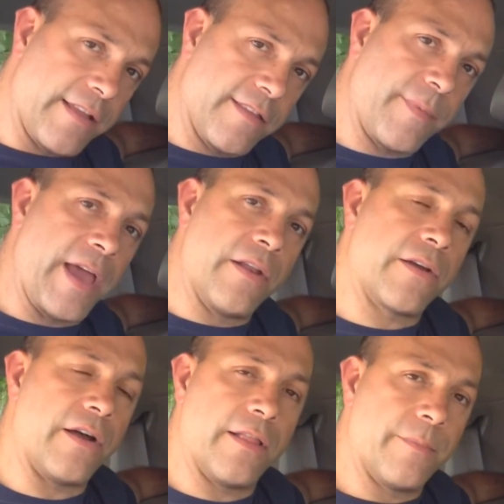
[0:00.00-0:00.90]
and spinal
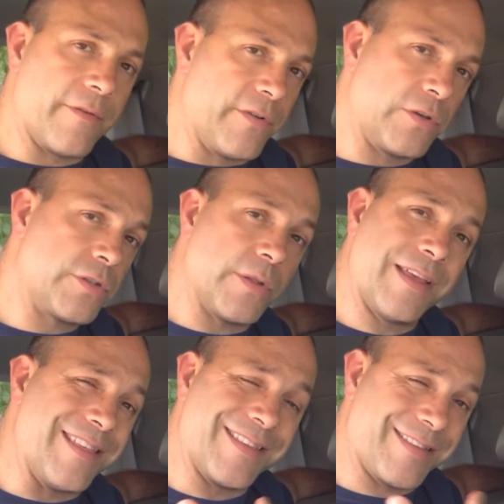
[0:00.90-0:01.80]
column are
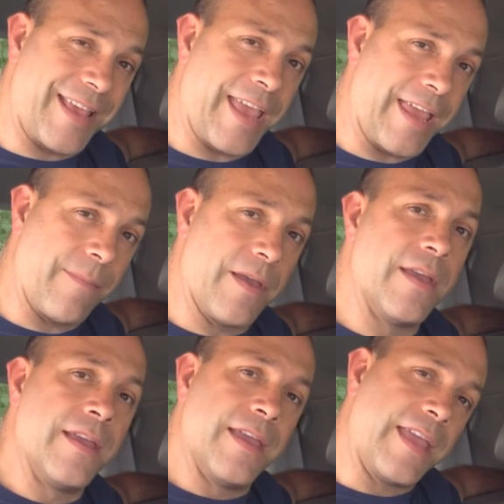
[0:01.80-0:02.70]
virtually the same
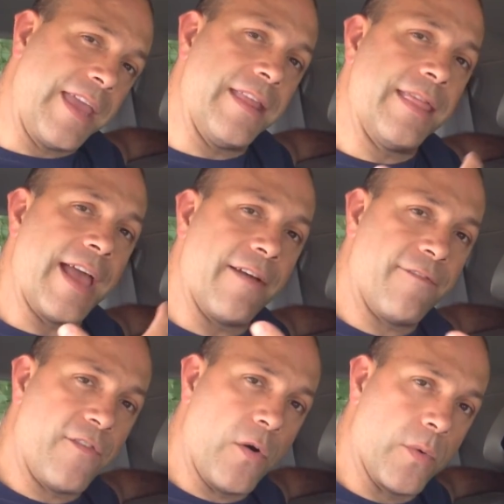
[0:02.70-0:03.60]
in that
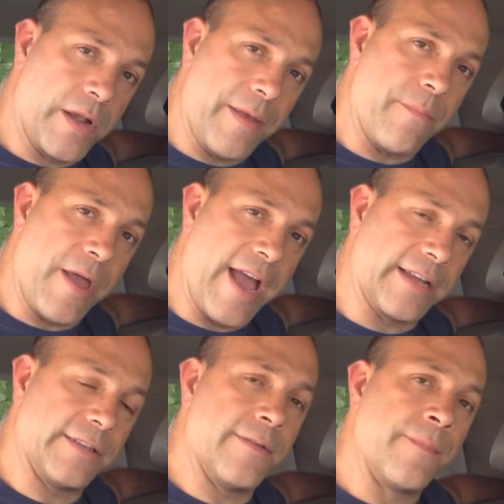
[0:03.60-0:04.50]
forward
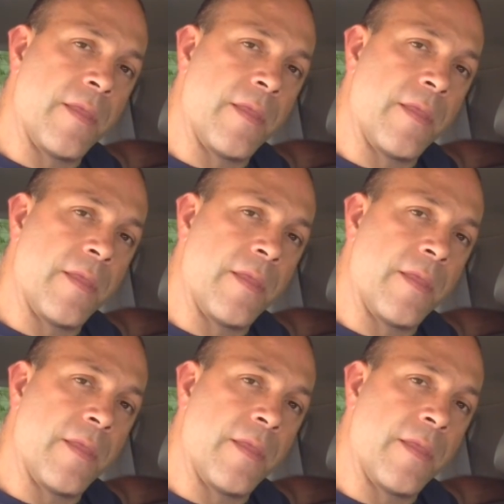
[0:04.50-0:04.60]
impact,